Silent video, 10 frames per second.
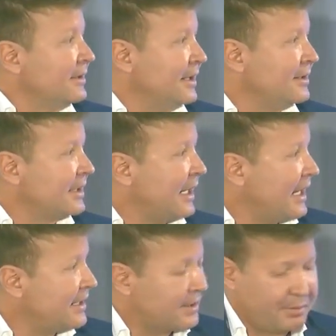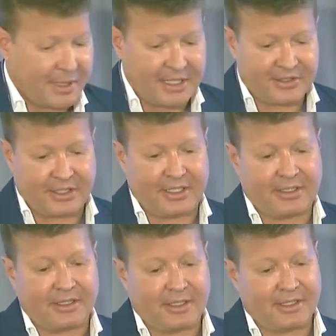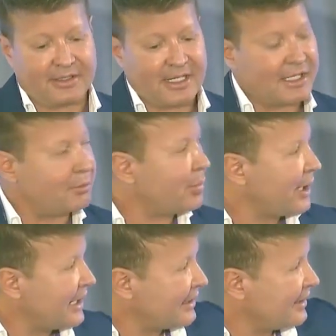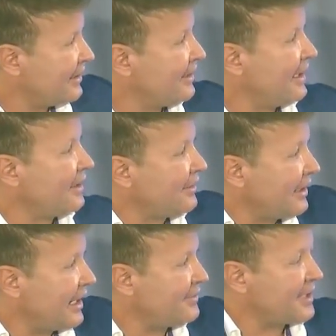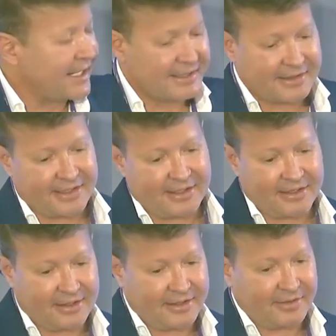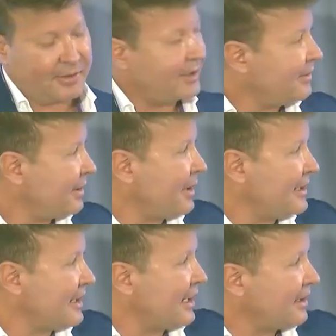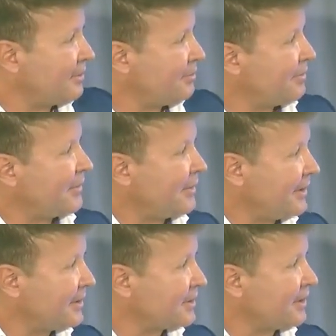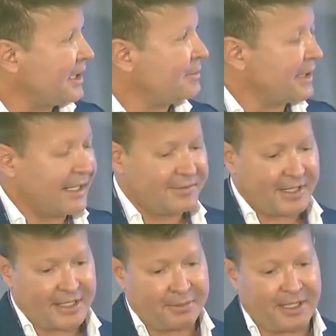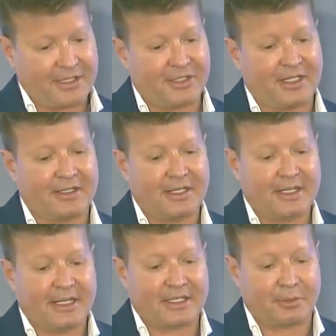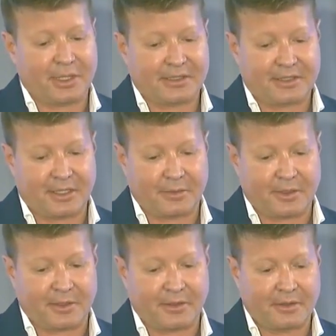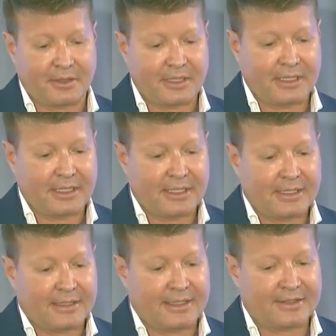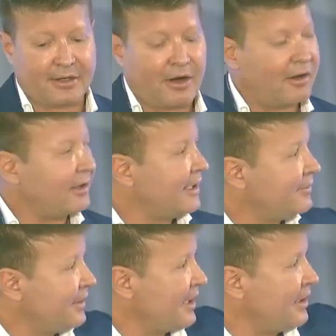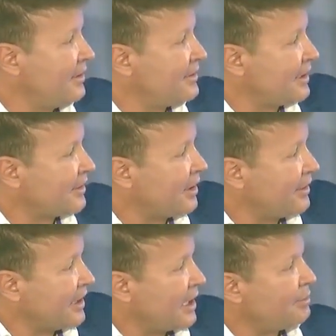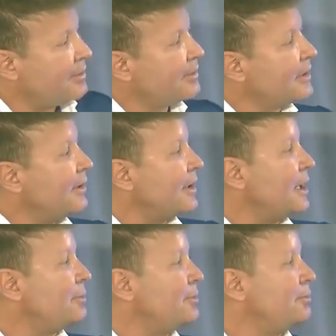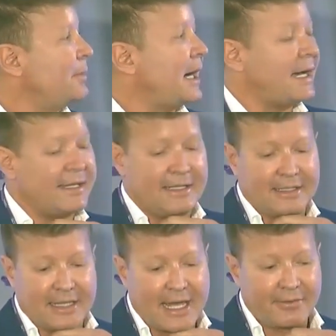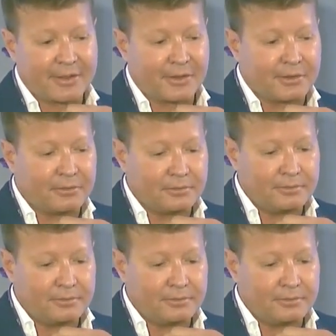Here's a case of patient. You can see the bright thing on the left side. That's the right side on the screen, but left side of the patient. That's a breast tumor. These are all lymph nodes that are going up by the clavicle.